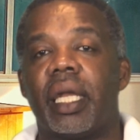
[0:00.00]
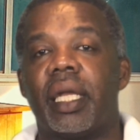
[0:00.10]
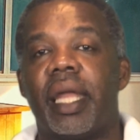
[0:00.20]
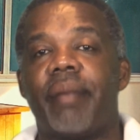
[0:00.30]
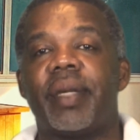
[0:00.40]

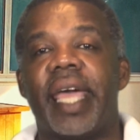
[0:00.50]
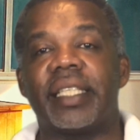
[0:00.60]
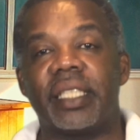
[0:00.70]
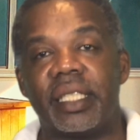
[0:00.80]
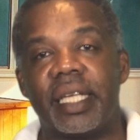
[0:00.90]
leptin
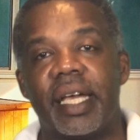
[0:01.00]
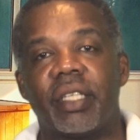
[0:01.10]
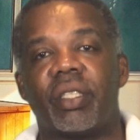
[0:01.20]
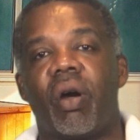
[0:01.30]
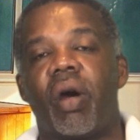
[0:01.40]
actually
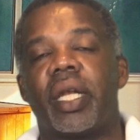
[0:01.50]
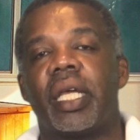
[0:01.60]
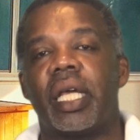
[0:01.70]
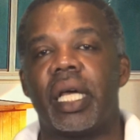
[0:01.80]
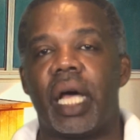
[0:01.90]
tells on
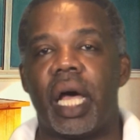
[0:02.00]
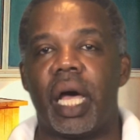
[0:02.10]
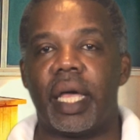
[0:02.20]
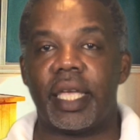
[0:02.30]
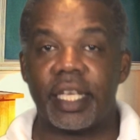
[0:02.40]

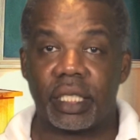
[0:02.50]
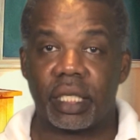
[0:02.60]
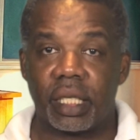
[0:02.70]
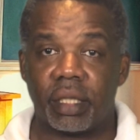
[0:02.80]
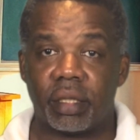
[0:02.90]

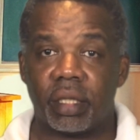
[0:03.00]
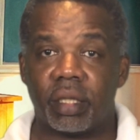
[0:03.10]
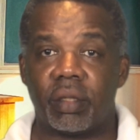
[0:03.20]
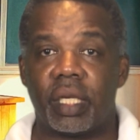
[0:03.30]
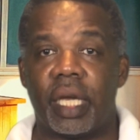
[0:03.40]
insulin.
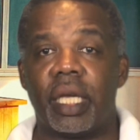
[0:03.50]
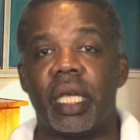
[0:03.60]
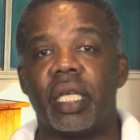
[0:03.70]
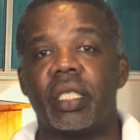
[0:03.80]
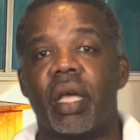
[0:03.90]
Okay,
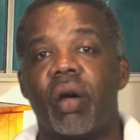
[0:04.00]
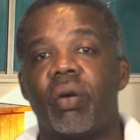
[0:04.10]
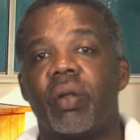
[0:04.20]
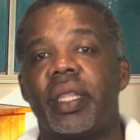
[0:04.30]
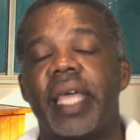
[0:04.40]

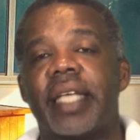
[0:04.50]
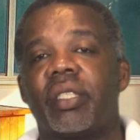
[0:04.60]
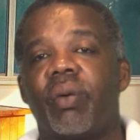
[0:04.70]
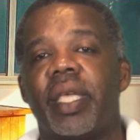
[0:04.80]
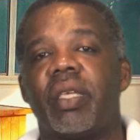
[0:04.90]
so that's
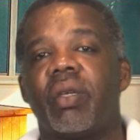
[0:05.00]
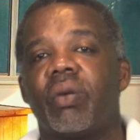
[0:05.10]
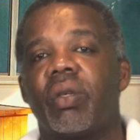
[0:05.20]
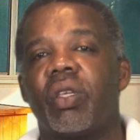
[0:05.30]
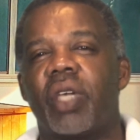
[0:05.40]
the way
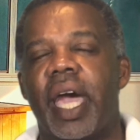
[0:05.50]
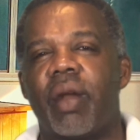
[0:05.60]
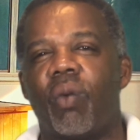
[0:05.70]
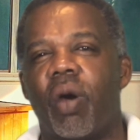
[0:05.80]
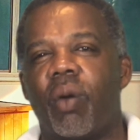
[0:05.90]
you kind
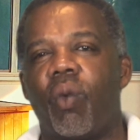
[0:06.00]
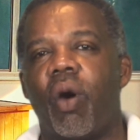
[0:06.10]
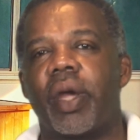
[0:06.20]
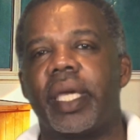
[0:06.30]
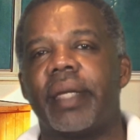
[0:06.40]
of want to
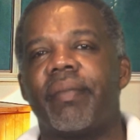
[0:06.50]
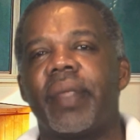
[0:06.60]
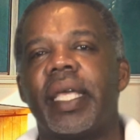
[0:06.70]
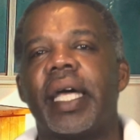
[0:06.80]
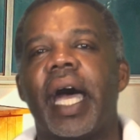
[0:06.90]
work it.
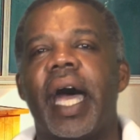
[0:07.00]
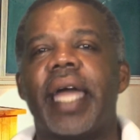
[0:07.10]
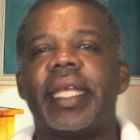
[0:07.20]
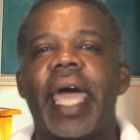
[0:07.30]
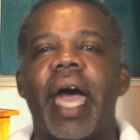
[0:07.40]

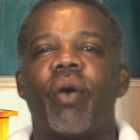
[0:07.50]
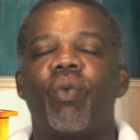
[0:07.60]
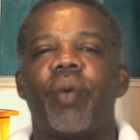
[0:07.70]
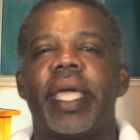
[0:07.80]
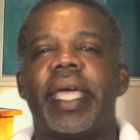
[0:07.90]
Now
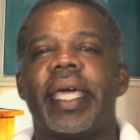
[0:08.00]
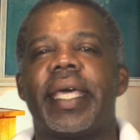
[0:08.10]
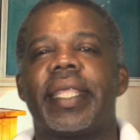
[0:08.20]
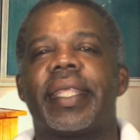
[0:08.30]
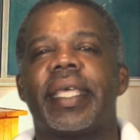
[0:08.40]

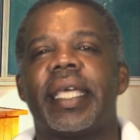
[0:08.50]
with